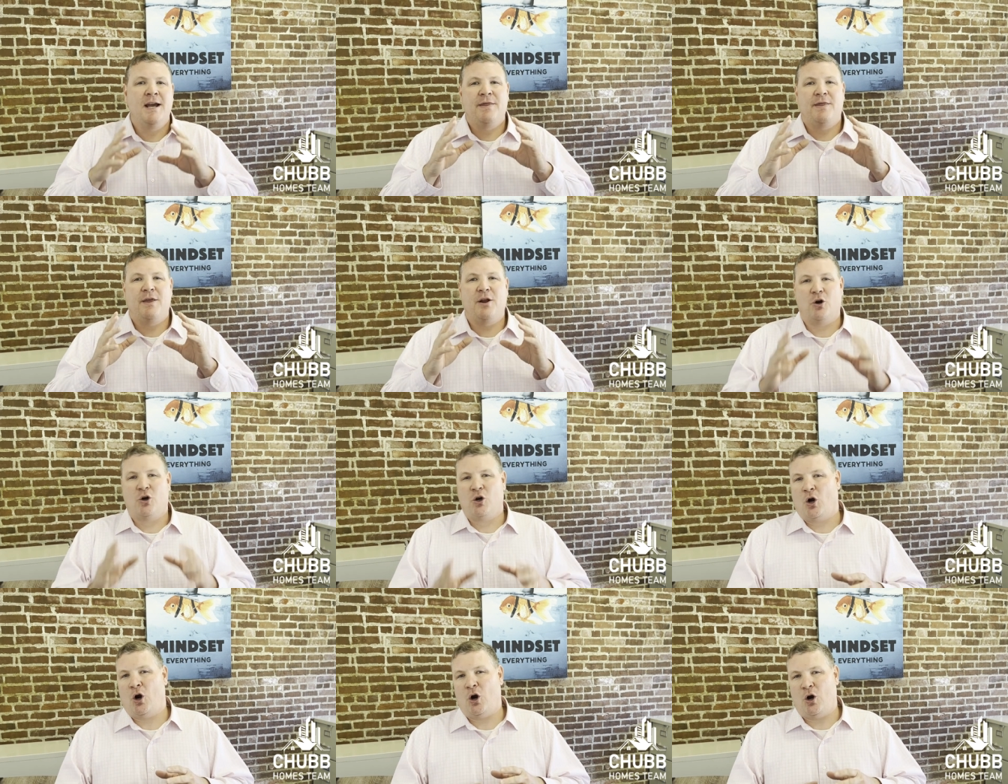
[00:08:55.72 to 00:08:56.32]
that
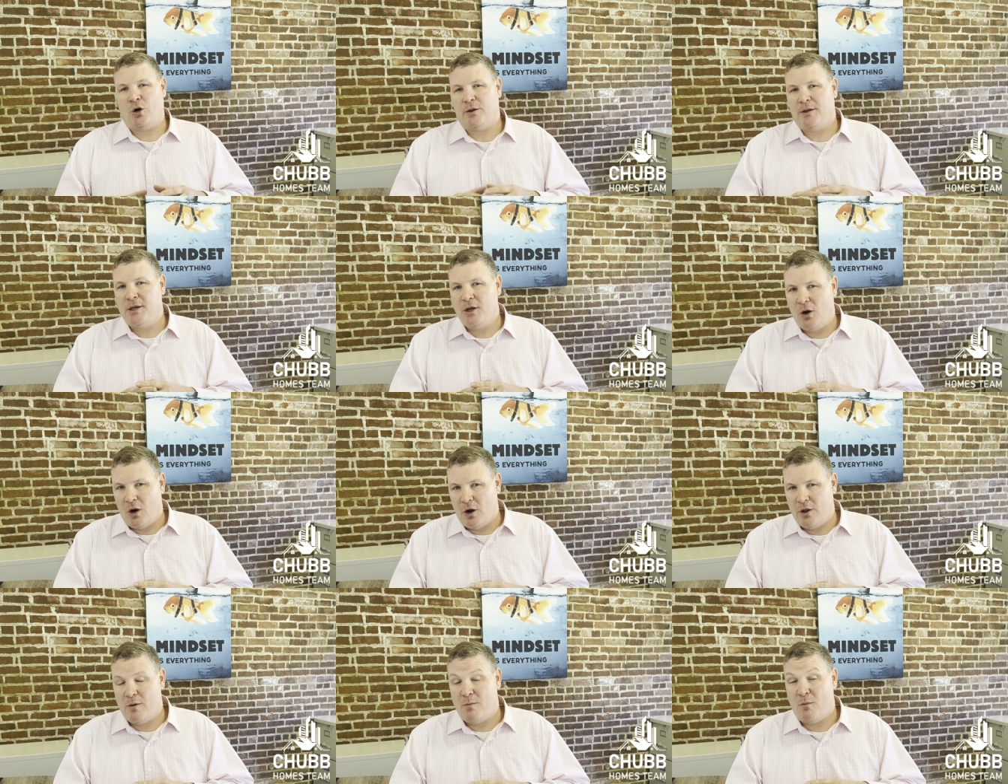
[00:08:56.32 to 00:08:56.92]
are
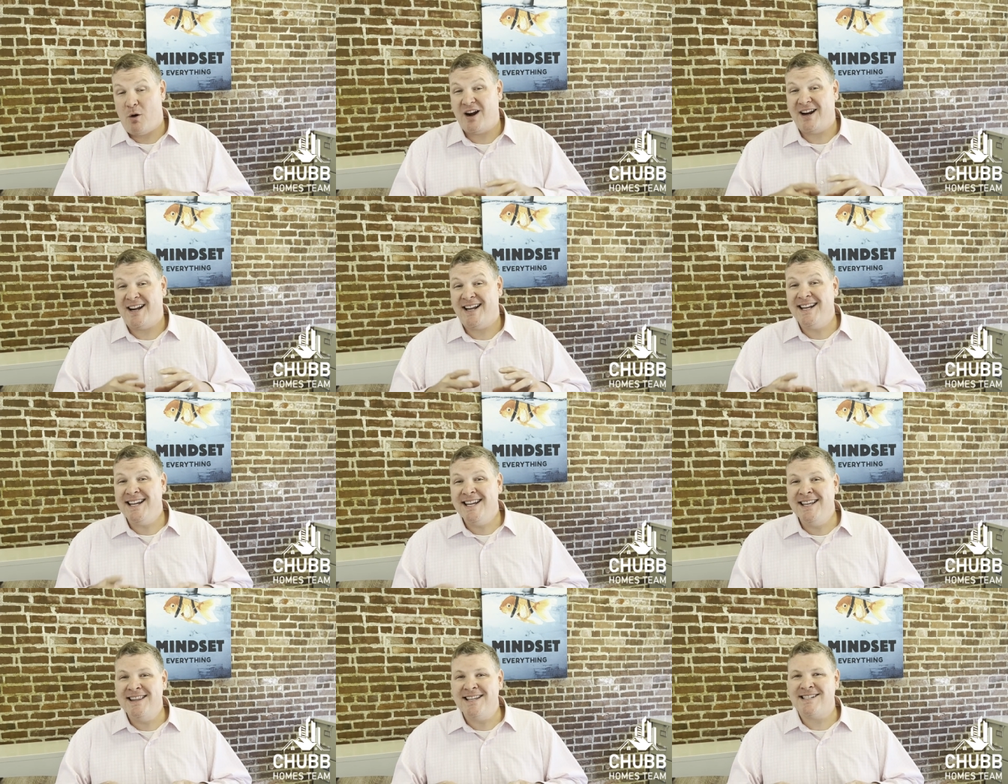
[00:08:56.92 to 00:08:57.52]
currently on the
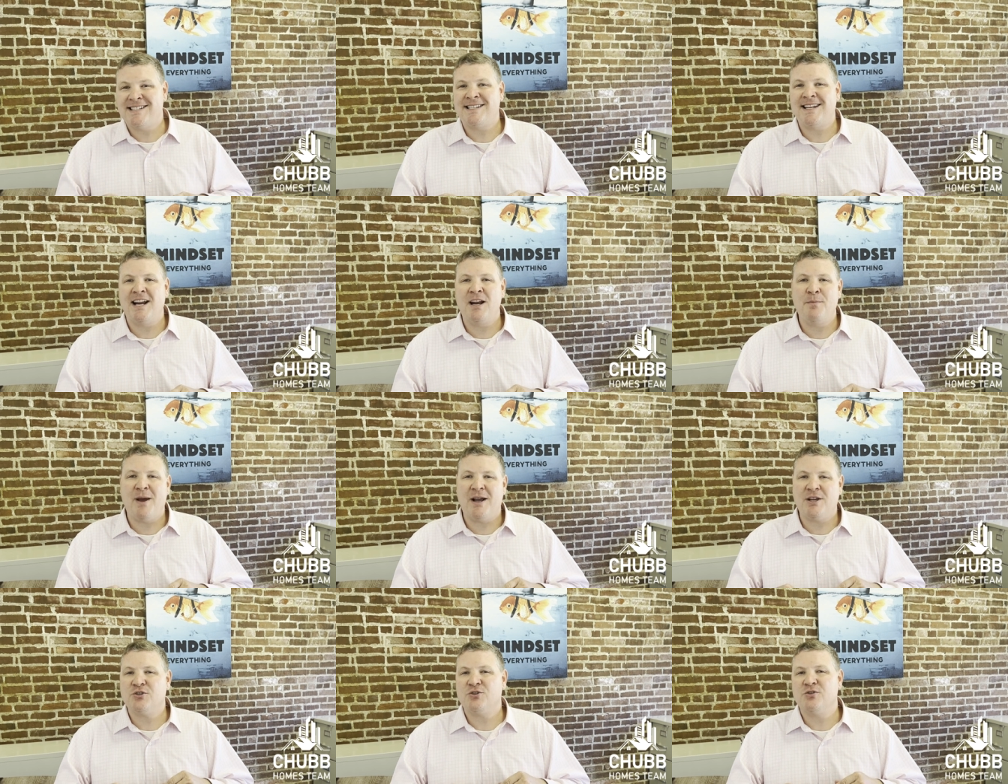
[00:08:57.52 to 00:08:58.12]
market in the state
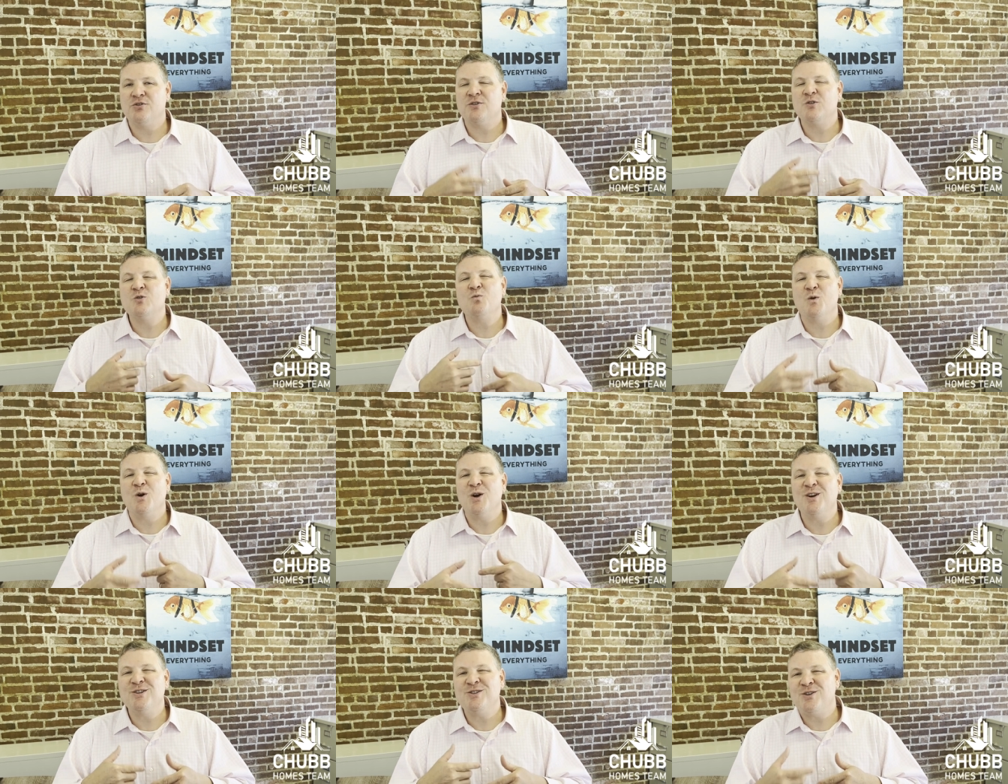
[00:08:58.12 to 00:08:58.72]
of Massachusetts.
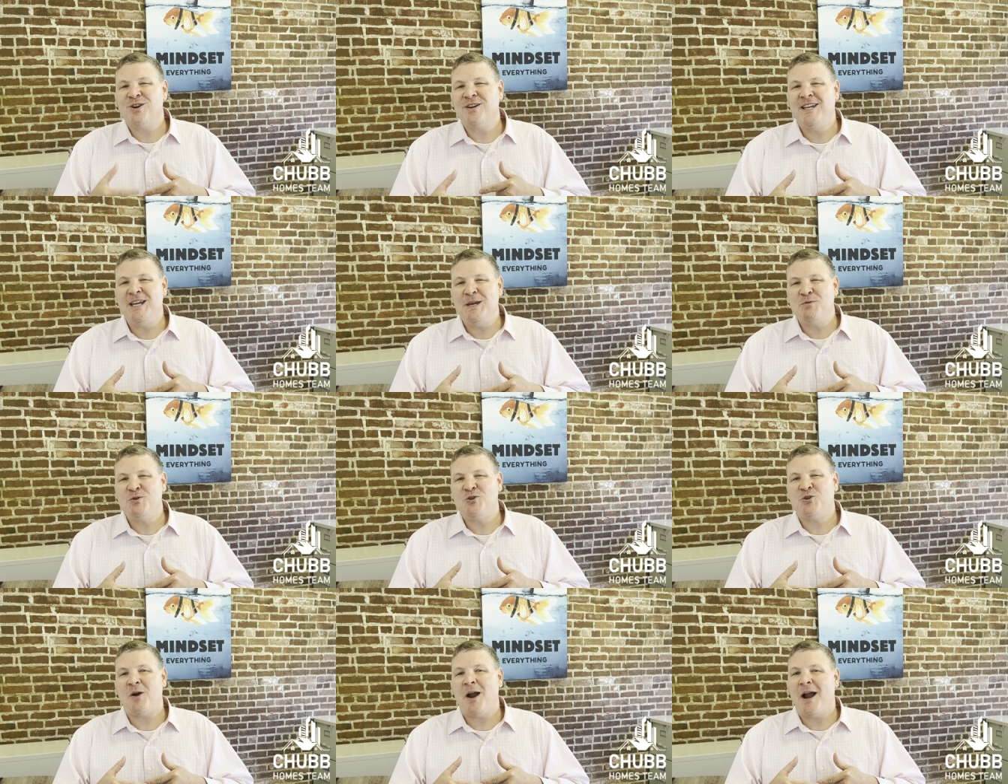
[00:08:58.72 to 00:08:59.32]
We're going to start
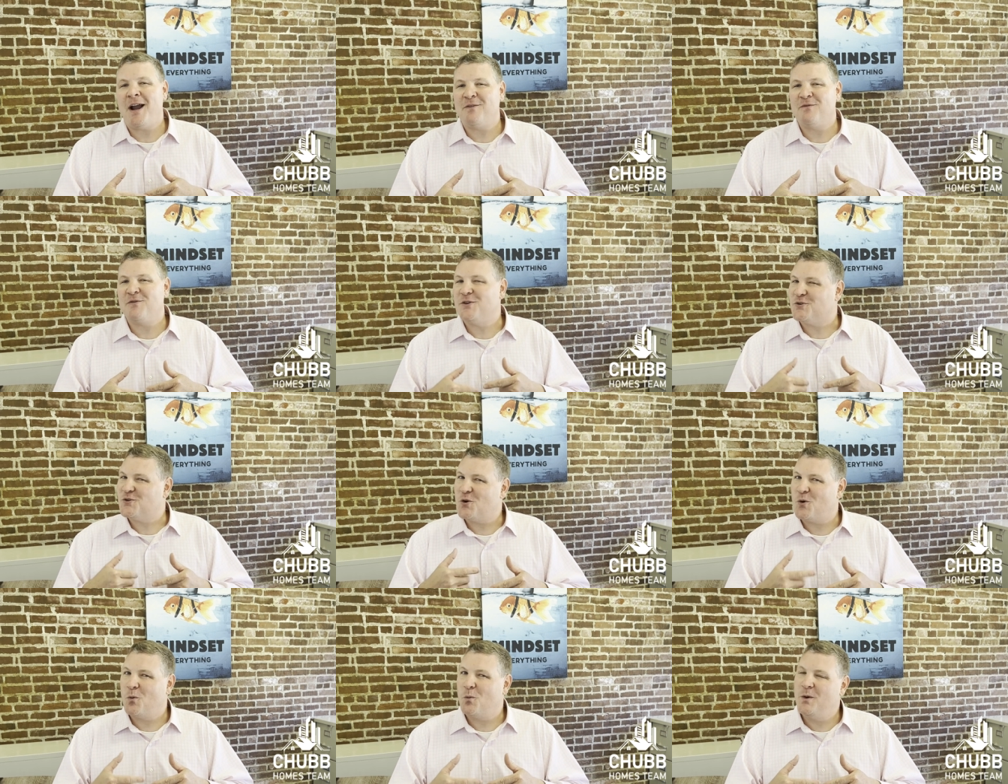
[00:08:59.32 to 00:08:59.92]
keeping track of
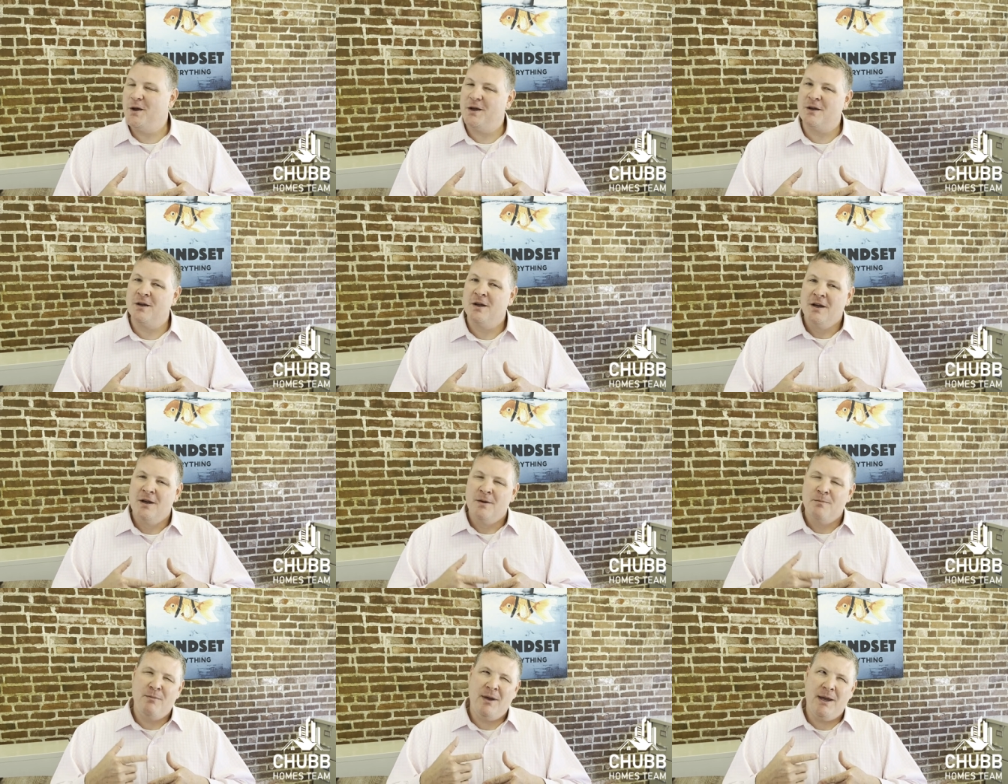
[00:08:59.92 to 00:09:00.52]
this on a week,
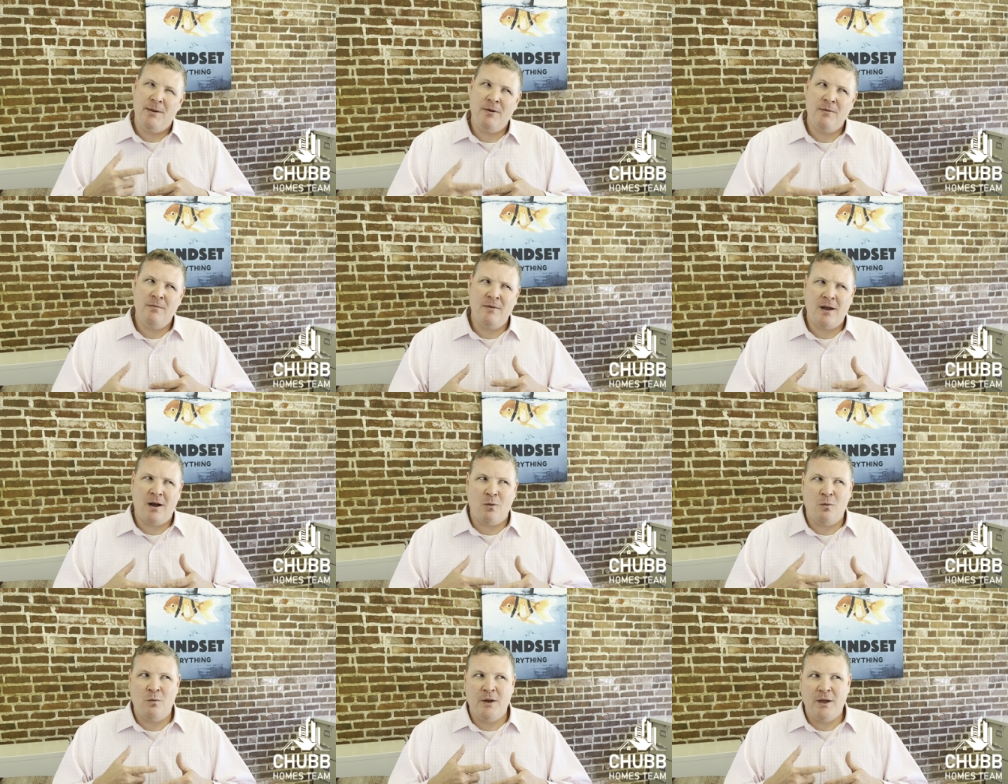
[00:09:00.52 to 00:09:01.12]
maybe
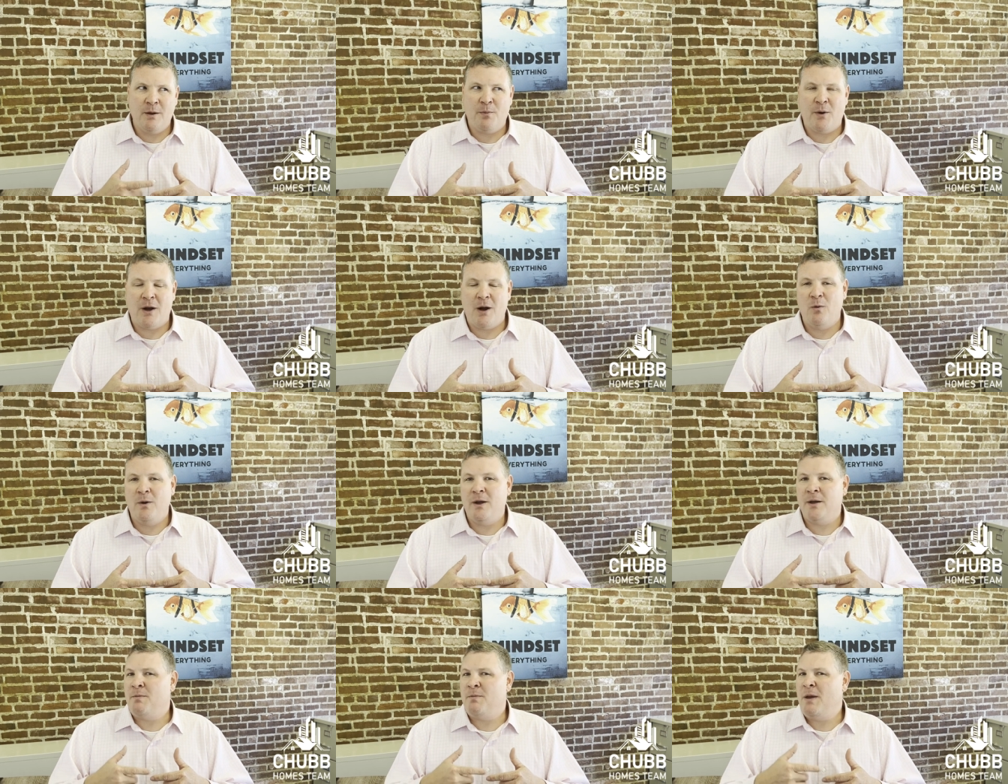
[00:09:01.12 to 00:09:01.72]
not week by
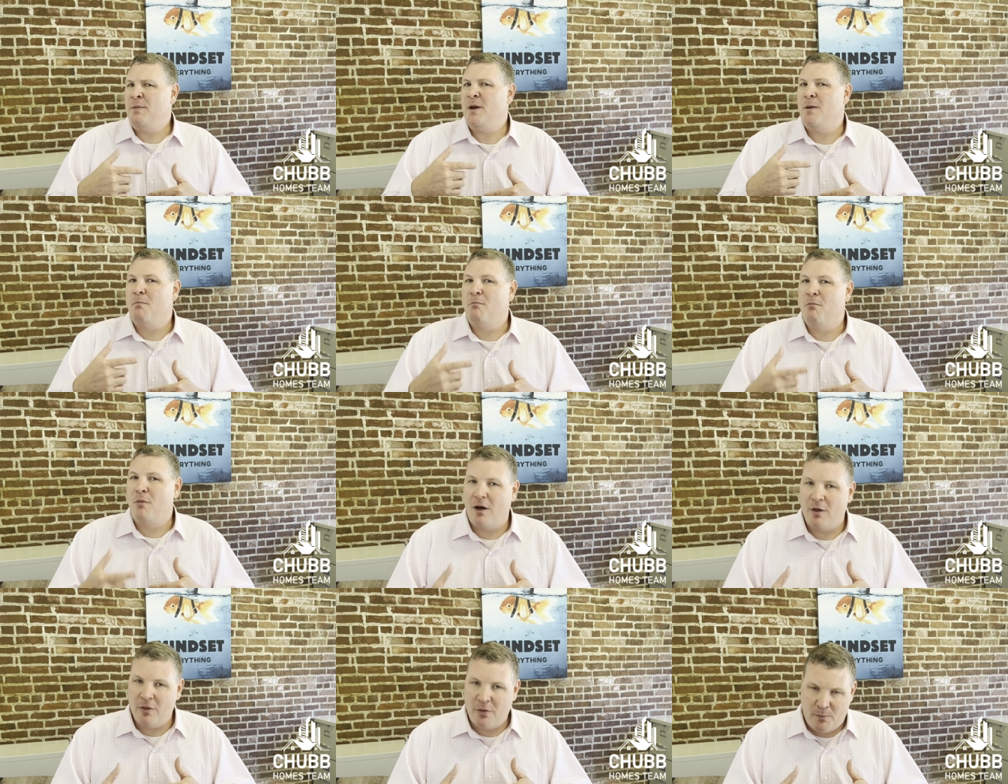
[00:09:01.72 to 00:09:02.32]
week, maybe a
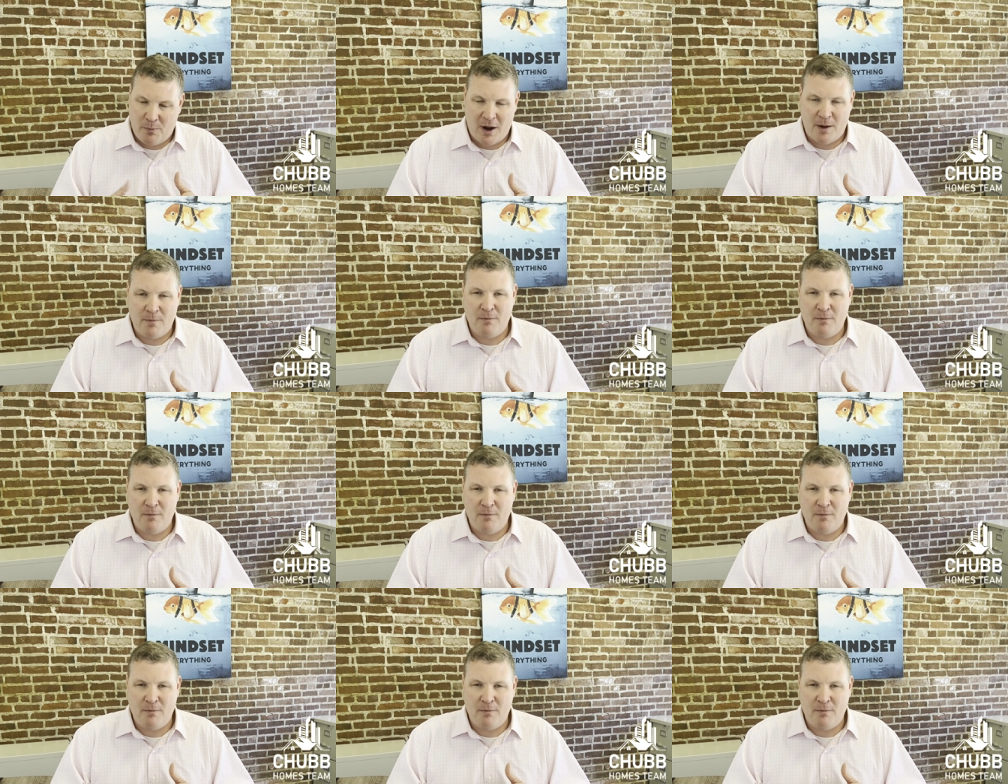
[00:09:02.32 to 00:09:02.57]
month by